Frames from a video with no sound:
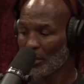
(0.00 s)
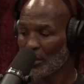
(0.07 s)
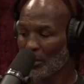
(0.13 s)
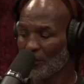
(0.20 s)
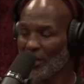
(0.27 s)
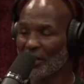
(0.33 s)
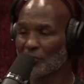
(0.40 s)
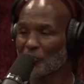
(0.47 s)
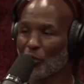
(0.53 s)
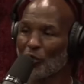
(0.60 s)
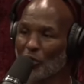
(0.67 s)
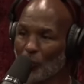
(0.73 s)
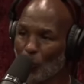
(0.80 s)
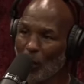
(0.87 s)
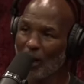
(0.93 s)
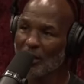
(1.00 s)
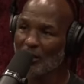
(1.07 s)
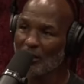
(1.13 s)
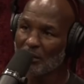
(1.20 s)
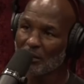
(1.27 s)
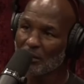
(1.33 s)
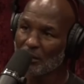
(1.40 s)
there's only
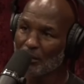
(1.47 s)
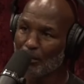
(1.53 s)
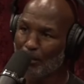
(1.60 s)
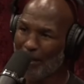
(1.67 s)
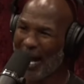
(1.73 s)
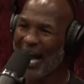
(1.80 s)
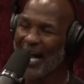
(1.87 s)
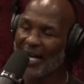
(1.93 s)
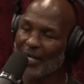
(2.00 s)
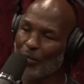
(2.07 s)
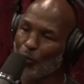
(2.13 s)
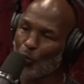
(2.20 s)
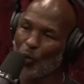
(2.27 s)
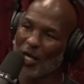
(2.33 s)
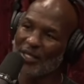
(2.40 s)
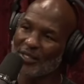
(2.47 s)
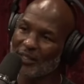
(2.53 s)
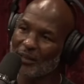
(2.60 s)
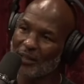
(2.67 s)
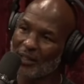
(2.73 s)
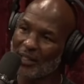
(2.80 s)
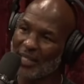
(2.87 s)
one mind and
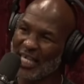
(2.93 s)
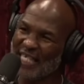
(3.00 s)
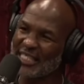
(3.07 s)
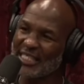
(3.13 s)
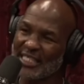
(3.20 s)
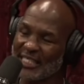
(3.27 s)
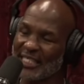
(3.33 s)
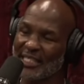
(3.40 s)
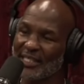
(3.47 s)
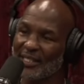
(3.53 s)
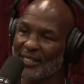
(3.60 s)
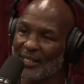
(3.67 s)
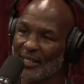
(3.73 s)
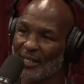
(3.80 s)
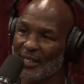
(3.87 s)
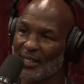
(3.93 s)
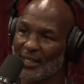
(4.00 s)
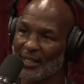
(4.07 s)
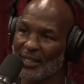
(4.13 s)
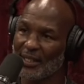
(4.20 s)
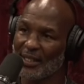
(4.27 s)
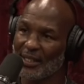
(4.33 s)
one entity
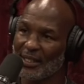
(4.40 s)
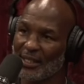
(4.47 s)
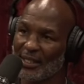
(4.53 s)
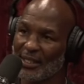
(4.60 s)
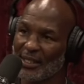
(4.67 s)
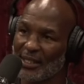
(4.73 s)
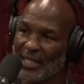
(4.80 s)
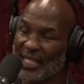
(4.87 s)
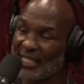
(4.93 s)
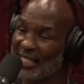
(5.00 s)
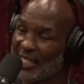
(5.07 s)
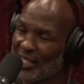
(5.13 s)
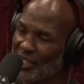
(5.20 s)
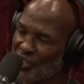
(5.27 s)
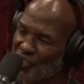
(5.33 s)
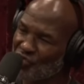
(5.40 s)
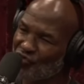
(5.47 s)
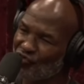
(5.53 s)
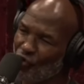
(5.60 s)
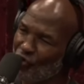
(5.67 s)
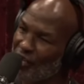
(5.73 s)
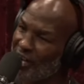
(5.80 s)
that did an
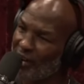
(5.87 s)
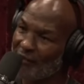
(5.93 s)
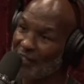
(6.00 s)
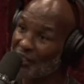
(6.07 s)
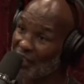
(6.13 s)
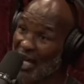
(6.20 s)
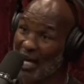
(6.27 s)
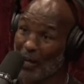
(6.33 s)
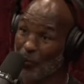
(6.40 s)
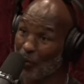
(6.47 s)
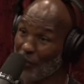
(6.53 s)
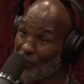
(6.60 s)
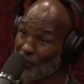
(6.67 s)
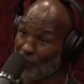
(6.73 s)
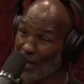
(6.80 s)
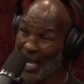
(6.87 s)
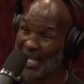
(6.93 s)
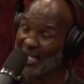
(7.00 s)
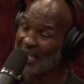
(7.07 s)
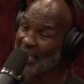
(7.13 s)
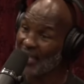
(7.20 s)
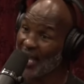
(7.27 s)
extraordinary job, whether you
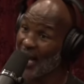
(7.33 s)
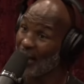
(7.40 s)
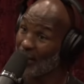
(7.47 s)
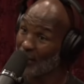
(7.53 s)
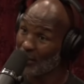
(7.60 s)
like it or not.